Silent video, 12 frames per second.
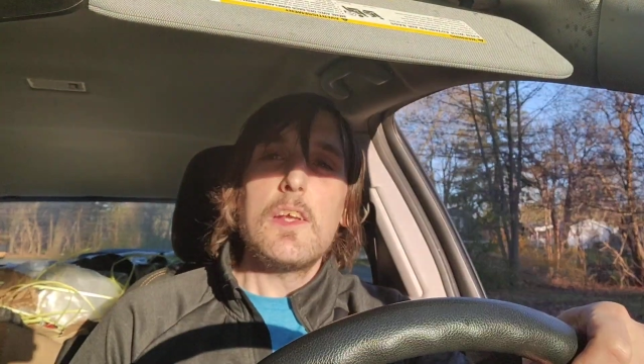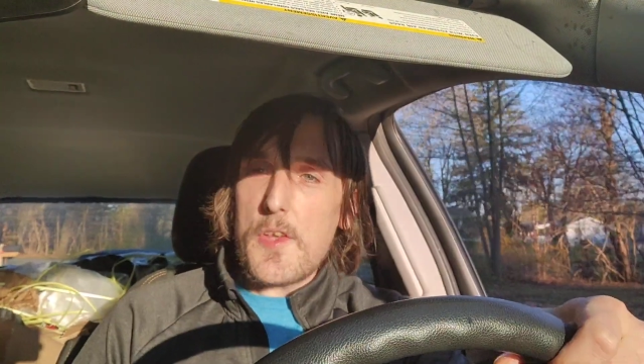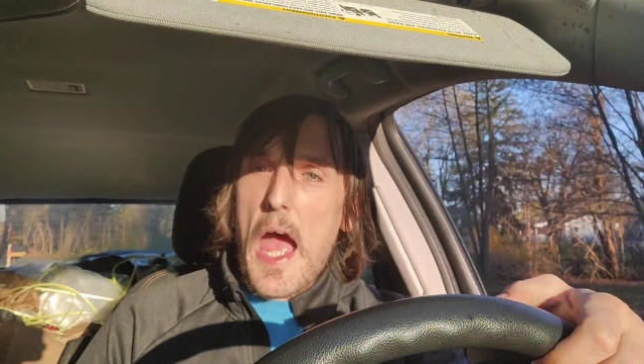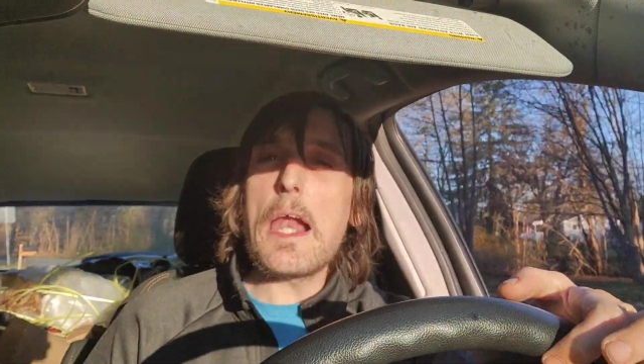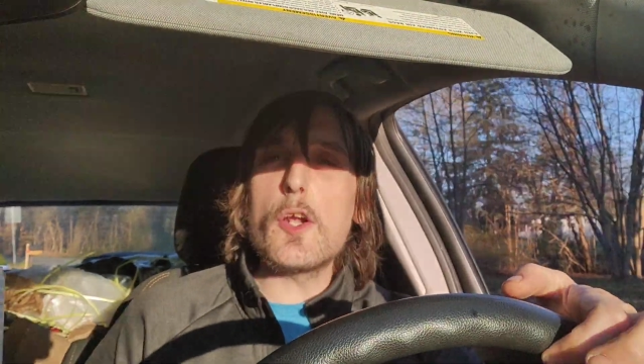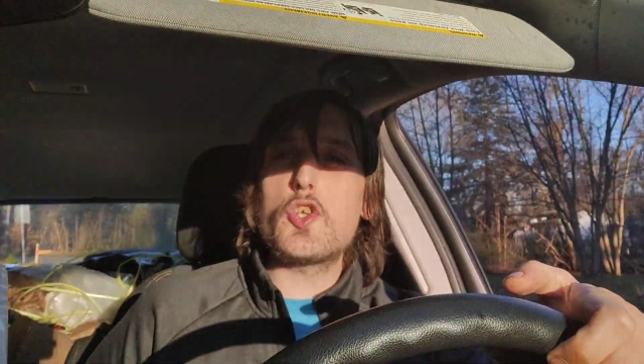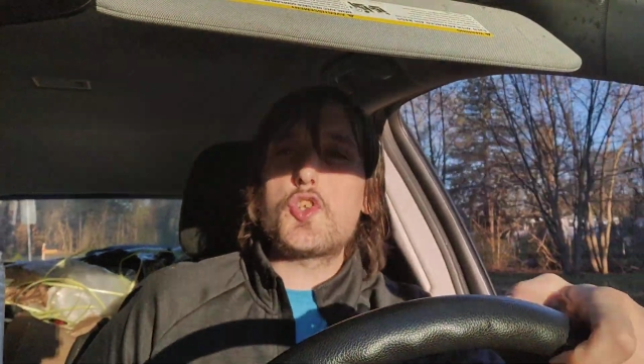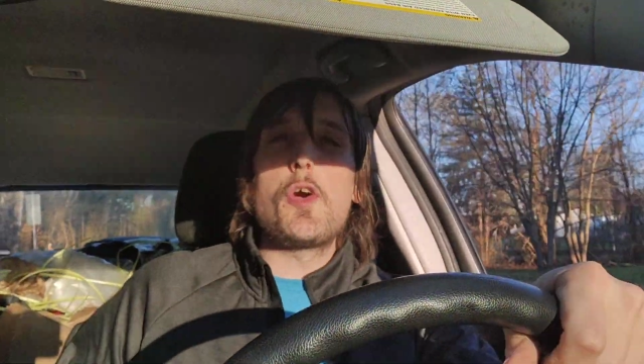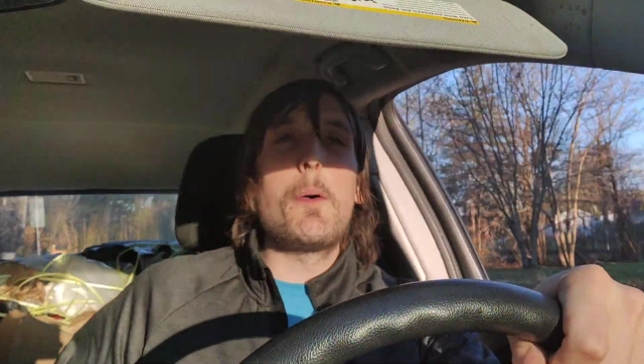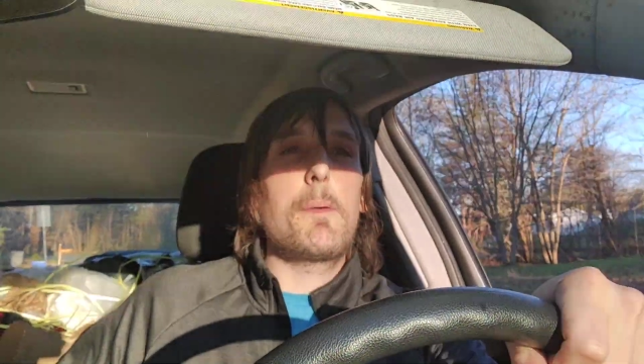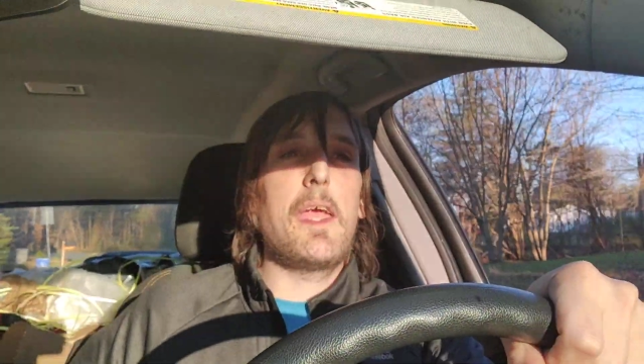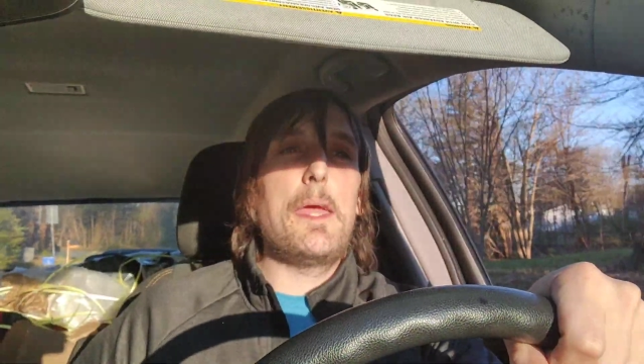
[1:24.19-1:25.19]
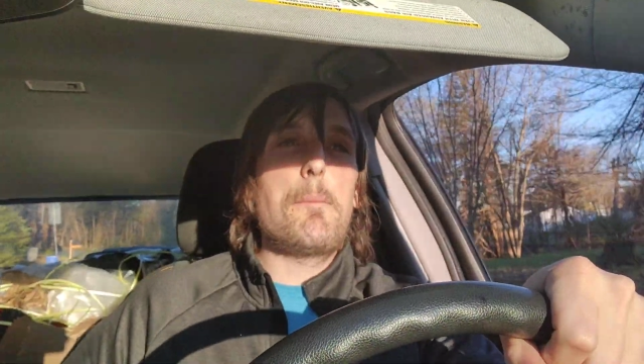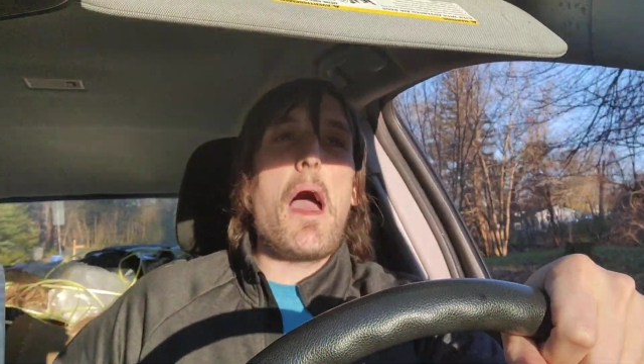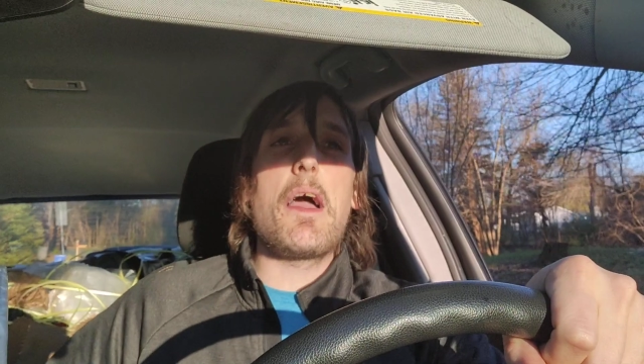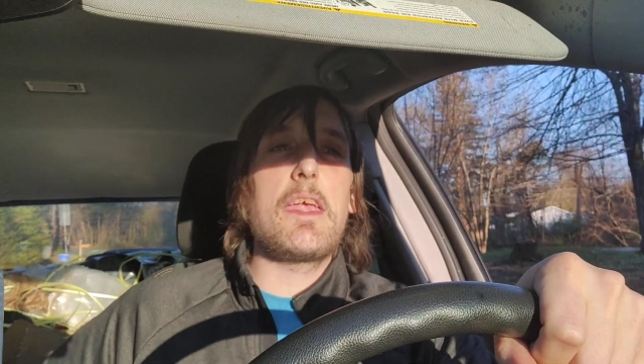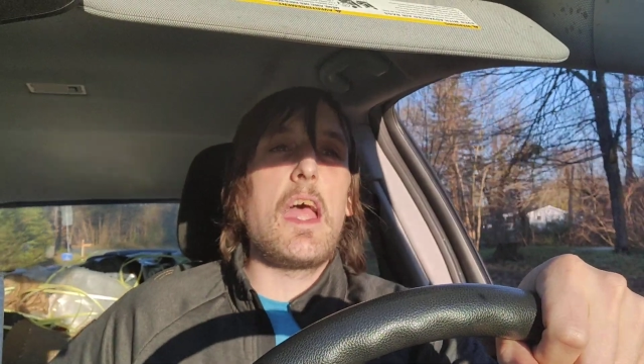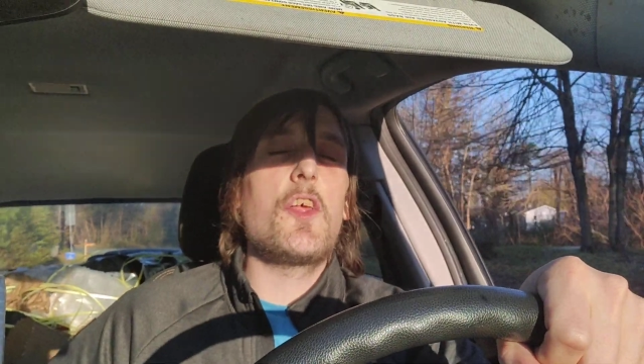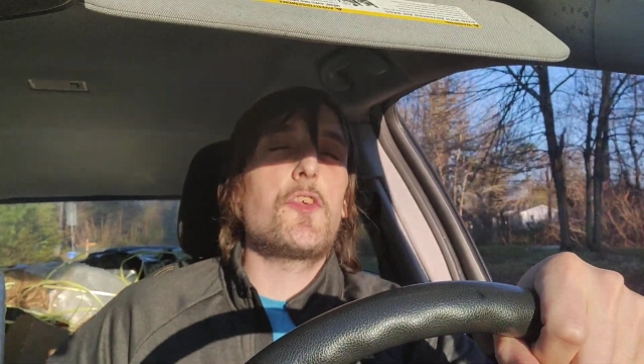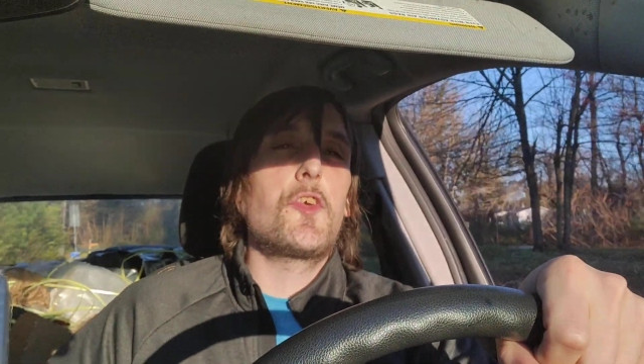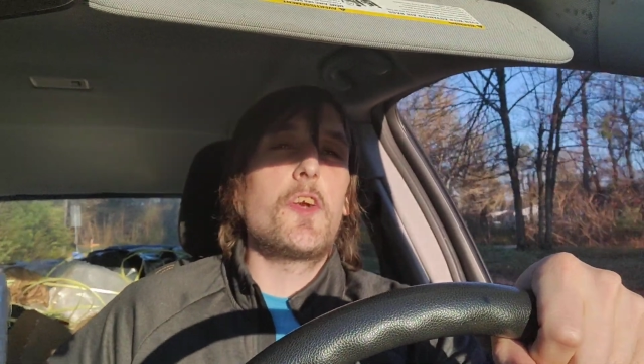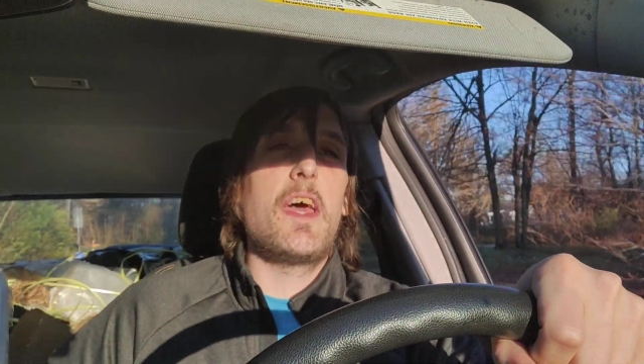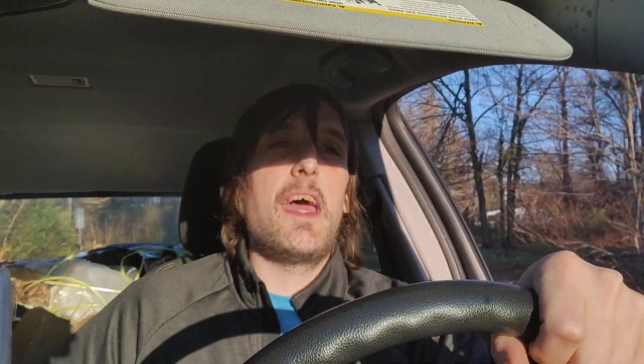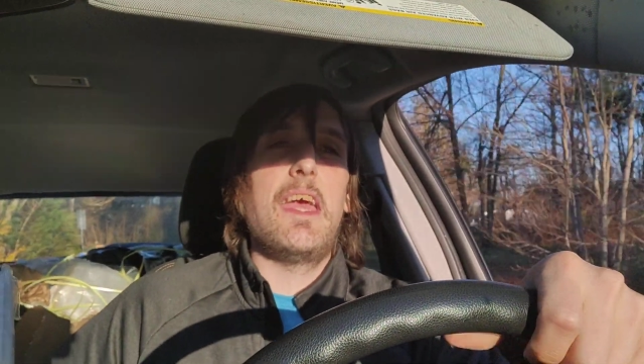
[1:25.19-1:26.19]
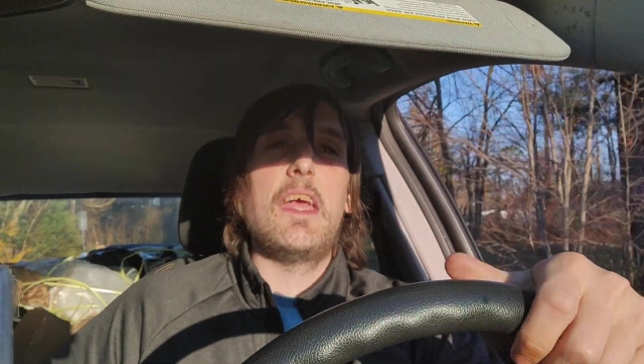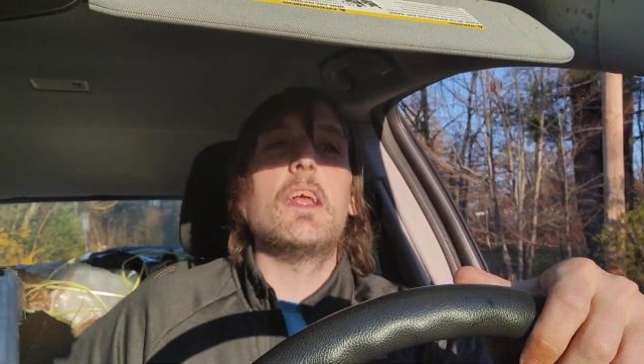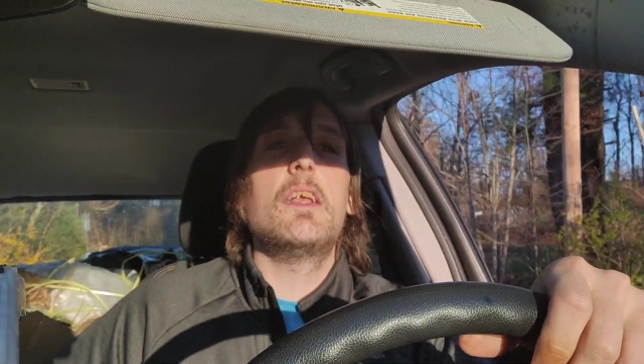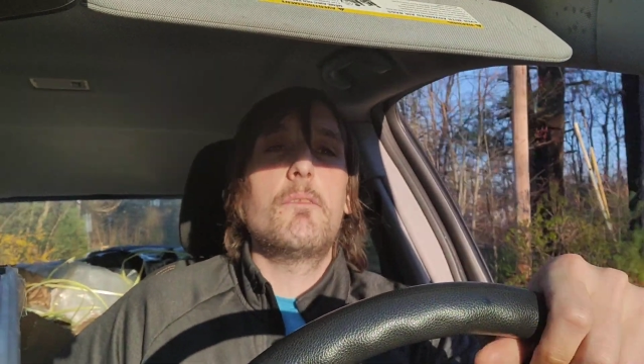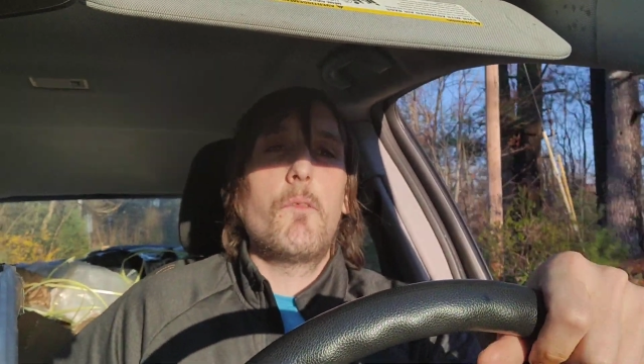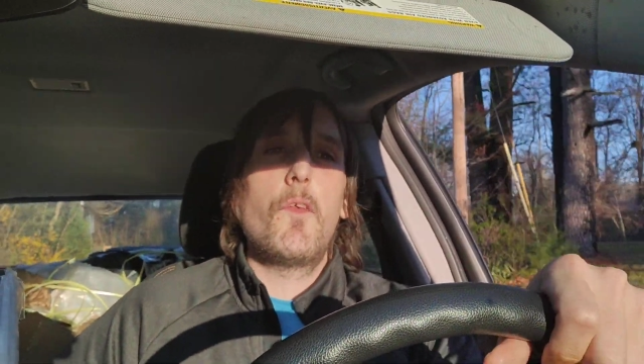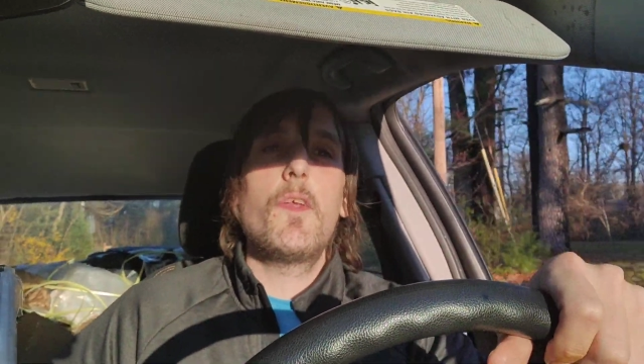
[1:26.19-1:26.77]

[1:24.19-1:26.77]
Donald Trump came out yesterday, and